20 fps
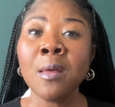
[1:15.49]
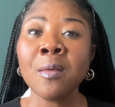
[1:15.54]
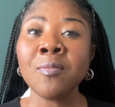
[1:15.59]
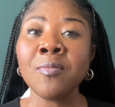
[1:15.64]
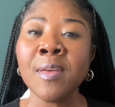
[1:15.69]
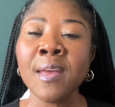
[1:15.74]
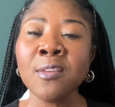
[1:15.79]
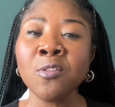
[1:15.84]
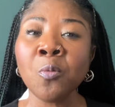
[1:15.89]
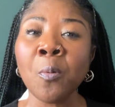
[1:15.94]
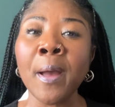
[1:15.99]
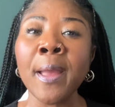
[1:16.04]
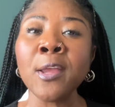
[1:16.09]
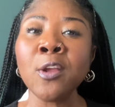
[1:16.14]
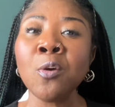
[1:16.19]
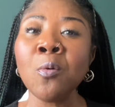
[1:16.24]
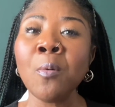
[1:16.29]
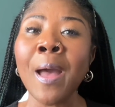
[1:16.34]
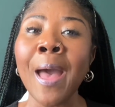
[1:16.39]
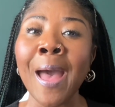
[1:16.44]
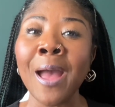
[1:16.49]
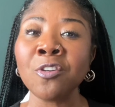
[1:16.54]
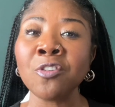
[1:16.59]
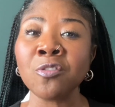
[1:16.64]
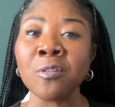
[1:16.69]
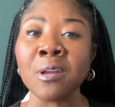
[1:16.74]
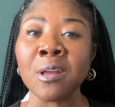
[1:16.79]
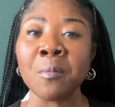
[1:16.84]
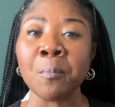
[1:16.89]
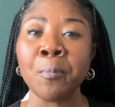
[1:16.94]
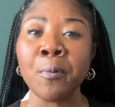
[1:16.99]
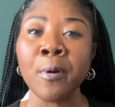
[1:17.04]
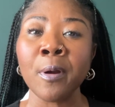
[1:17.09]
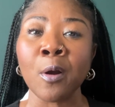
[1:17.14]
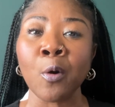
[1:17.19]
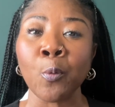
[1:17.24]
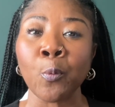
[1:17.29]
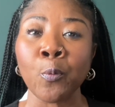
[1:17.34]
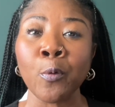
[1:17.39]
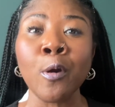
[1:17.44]
This way, you actually can put
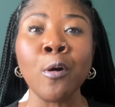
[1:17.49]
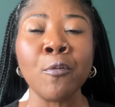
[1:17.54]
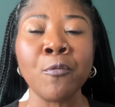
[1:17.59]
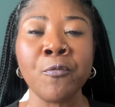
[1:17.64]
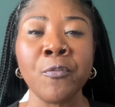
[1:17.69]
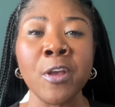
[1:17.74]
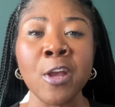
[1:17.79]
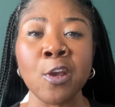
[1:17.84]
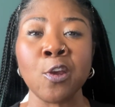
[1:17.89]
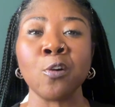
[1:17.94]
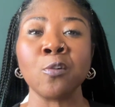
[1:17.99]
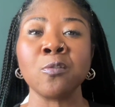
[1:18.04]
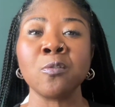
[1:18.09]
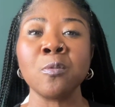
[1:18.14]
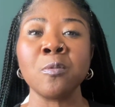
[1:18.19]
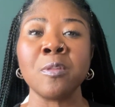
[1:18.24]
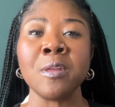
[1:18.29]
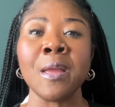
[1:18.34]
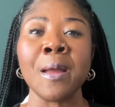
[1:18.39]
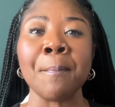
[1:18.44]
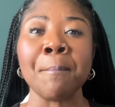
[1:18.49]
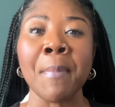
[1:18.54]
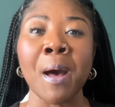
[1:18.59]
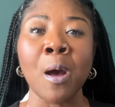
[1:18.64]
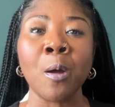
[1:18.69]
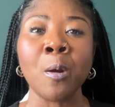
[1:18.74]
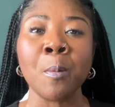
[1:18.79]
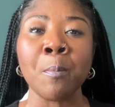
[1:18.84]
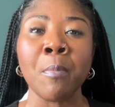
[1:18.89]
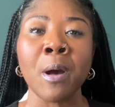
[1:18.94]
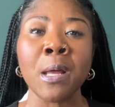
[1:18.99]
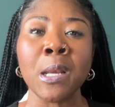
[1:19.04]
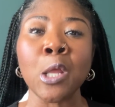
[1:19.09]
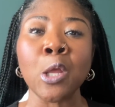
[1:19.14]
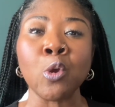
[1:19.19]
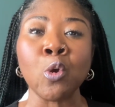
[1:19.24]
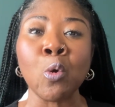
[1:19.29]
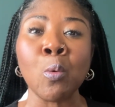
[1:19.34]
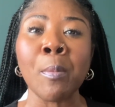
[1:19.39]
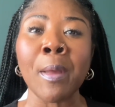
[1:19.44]
a real figure to the amount of money
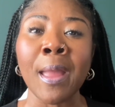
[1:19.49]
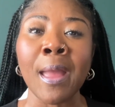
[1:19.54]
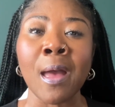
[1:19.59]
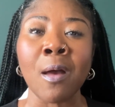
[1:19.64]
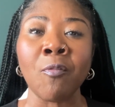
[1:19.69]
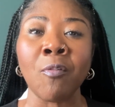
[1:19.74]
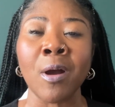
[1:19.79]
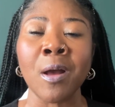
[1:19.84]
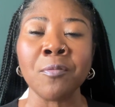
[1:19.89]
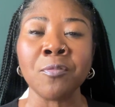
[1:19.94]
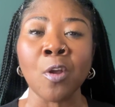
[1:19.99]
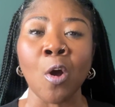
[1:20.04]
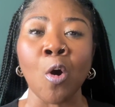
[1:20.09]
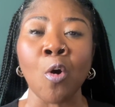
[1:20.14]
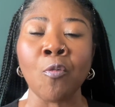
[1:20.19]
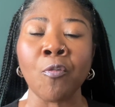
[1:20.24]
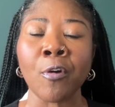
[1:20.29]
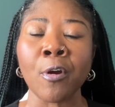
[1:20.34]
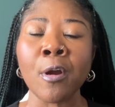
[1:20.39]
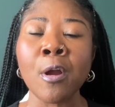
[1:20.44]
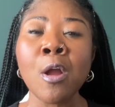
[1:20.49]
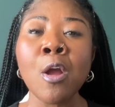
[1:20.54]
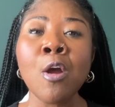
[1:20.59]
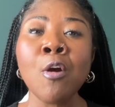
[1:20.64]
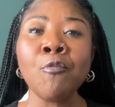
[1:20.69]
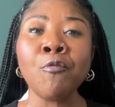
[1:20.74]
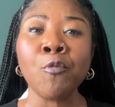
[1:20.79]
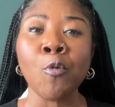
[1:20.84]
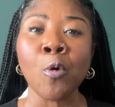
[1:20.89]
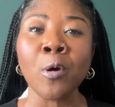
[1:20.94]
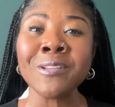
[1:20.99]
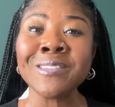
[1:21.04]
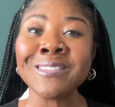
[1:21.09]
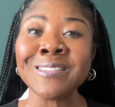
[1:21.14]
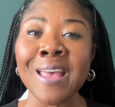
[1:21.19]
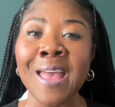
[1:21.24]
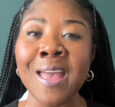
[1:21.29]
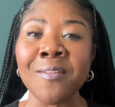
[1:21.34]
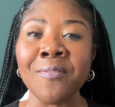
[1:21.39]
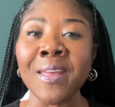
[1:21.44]
you may have left over for
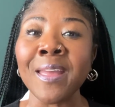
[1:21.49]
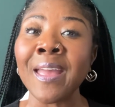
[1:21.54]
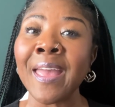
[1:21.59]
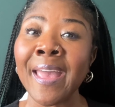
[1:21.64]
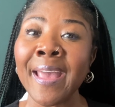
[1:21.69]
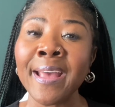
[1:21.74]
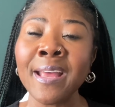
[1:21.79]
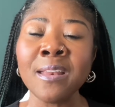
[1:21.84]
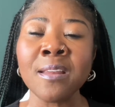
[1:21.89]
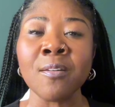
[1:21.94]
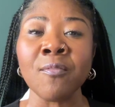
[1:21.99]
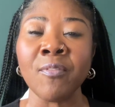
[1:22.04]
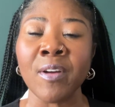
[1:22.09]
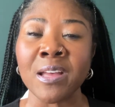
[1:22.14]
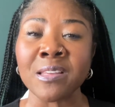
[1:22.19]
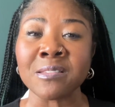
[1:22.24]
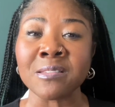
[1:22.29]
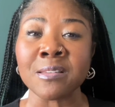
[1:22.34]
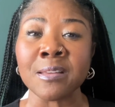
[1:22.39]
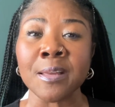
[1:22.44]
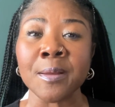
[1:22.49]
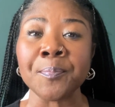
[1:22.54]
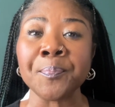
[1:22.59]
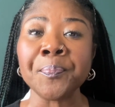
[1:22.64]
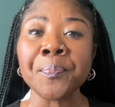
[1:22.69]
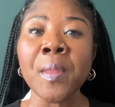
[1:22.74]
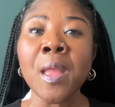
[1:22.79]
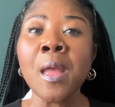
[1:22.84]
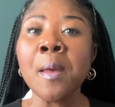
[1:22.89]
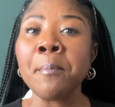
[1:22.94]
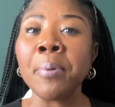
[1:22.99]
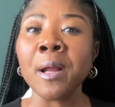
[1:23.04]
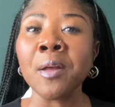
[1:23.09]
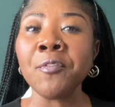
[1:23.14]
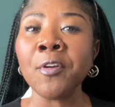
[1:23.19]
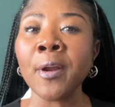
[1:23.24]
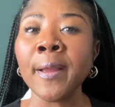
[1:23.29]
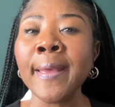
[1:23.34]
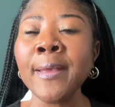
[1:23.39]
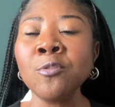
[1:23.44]
saving and investing. But if
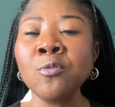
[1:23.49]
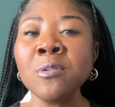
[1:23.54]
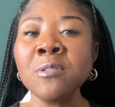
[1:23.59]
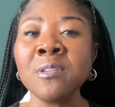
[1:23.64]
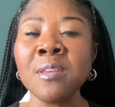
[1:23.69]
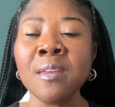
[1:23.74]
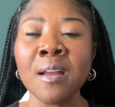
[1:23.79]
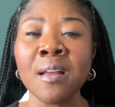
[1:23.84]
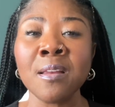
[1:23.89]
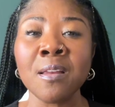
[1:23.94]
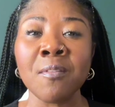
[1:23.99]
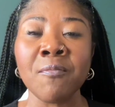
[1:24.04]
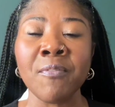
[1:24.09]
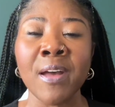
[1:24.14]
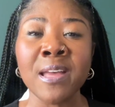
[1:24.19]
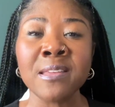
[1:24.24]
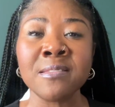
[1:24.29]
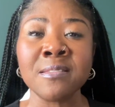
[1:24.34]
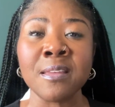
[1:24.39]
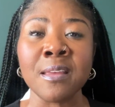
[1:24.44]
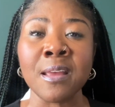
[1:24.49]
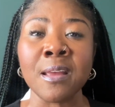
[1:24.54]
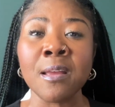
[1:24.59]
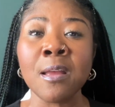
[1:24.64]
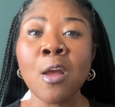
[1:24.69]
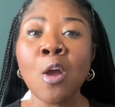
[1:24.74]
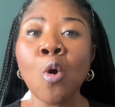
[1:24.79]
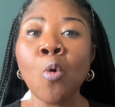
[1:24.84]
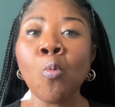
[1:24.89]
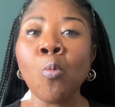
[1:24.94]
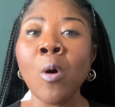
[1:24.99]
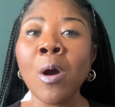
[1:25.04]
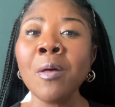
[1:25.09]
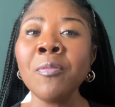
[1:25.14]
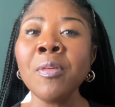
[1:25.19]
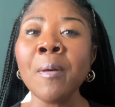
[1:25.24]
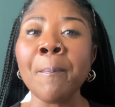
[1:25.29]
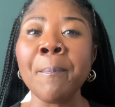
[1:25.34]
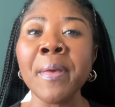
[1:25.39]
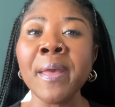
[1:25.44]
you're interested in investing, one
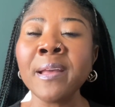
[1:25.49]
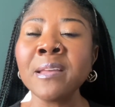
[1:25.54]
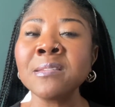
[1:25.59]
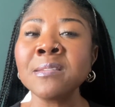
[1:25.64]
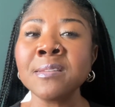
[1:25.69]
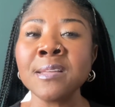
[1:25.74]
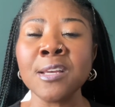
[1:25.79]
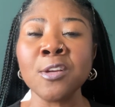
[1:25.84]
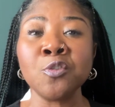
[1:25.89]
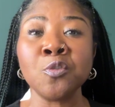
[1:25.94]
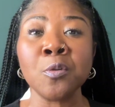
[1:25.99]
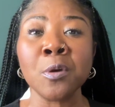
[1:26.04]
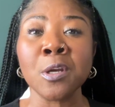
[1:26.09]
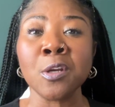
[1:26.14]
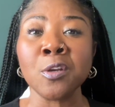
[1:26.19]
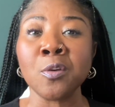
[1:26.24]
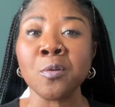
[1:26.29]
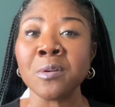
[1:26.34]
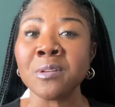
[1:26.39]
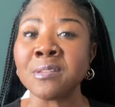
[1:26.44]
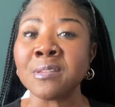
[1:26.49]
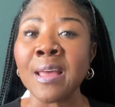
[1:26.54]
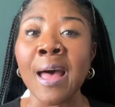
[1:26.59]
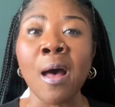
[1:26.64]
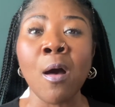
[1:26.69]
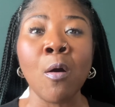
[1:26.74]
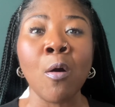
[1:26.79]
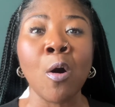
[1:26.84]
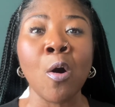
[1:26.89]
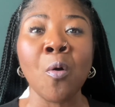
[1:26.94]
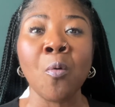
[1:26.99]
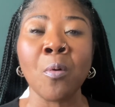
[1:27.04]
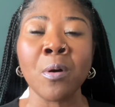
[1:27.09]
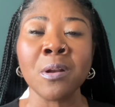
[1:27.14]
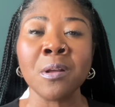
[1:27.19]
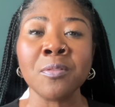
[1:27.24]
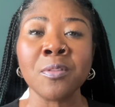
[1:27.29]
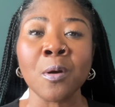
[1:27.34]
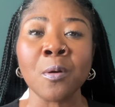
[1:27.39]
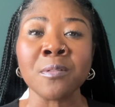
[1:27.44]
of the biggest things you can do is download
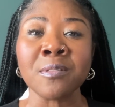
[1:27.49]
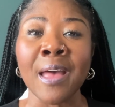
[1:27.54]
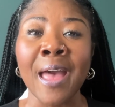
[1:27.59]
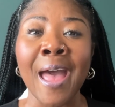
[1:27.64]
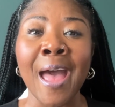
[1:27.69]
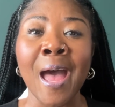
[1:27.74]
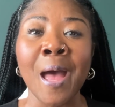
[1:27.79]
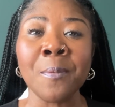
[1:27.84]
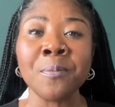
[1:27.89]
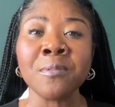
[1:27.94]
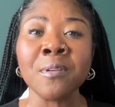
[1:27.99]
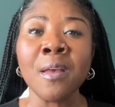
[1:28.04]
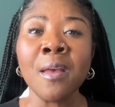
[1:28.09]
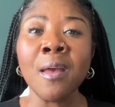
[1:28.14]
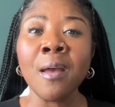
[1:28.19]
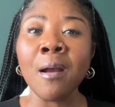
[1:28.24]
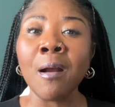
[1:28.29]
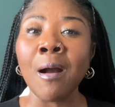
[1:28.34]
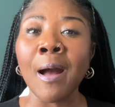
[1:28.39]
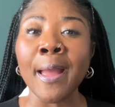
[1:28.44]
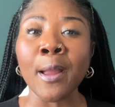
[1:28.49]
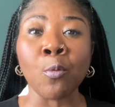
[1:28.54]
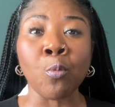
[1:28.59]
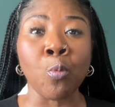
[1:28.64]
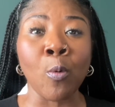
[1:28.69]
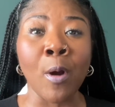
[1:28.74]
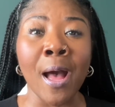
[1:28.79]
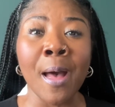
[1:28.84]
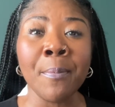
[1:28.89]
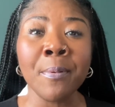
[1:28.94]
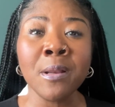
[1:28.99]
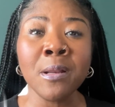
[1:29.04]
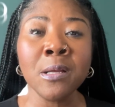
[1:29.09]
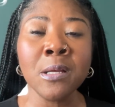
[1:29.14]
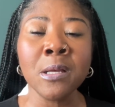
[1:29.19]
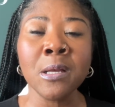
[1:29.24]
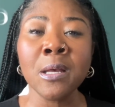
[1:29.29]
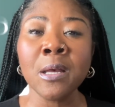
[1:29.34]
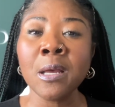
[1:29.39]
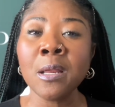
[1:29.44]
one of those apps like
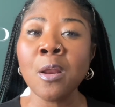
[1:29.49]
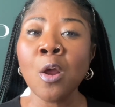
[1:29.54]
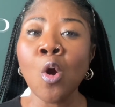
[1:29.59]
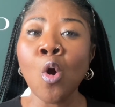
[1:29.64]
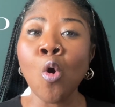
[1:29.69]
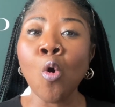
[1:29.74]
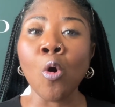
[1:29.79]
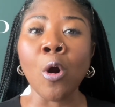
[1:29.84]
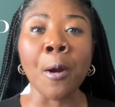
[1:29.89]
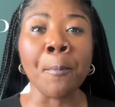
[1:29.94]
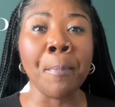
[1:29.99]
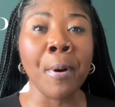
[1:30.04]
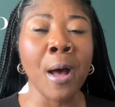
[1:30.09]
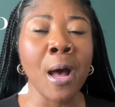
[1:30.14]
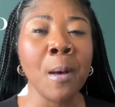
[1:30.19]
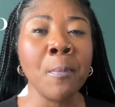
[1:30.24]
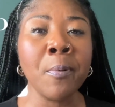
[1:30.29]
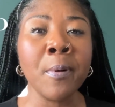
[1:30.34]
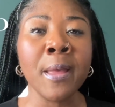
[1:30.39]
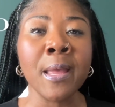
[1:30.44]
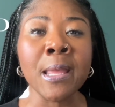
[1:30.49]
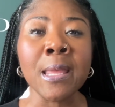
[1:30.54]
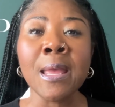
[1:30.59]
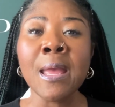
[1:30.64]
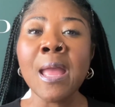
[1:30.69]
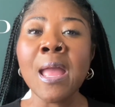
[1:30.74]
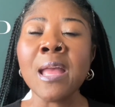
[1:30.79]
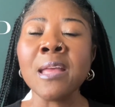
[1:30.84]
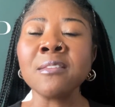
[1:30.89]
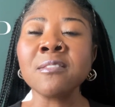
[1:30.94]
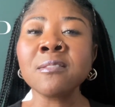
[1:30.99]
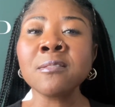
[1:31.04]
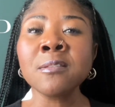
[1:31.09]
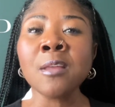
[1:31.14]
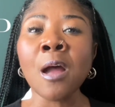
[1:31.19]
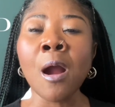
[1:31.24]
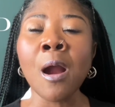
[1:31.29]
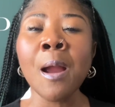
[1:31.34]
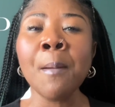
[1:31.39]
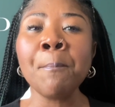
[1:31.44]
Robinhood or Public and
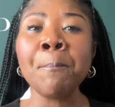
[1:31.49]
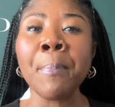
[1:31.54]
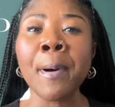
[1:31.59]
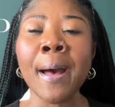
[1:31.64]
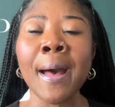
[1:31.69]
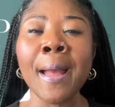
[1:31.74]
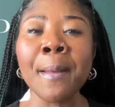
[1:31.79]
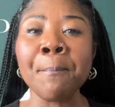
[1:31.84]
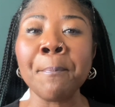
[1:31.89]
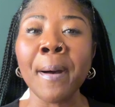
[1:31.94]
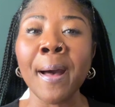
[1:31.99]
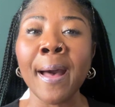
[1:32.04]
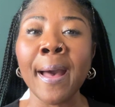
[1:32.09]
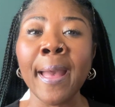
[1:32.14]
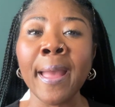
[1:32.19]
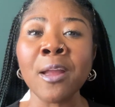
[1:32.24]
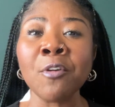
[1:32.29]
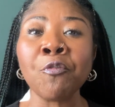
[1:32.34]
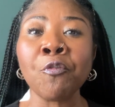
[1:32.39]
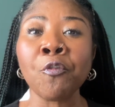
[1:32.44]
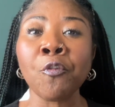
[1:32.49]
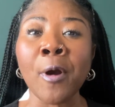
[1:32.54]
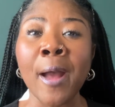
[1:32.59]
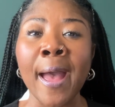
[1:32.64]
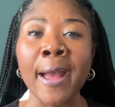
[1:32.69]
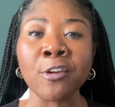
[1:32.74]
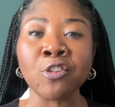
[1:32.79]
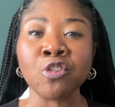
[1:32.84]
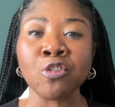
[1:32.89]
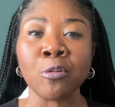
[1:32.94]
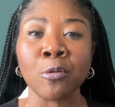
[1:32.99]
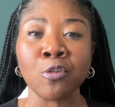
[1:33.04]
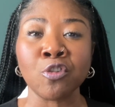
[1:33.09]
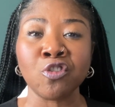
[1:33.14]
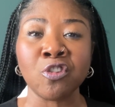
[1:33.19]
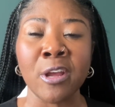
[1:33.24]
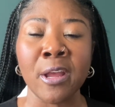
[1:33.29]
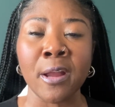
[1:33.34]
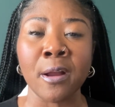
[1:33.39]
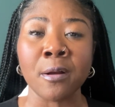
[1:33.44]
start by buying fractional
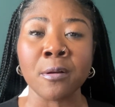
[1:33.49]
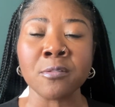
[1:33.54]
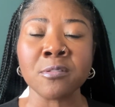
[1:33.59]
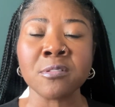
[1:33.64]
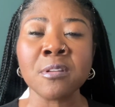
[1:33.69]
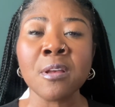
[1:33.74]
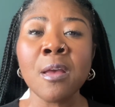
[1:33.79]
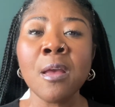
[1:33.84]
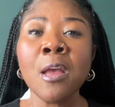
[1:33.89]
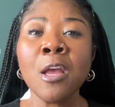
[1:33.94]
shares.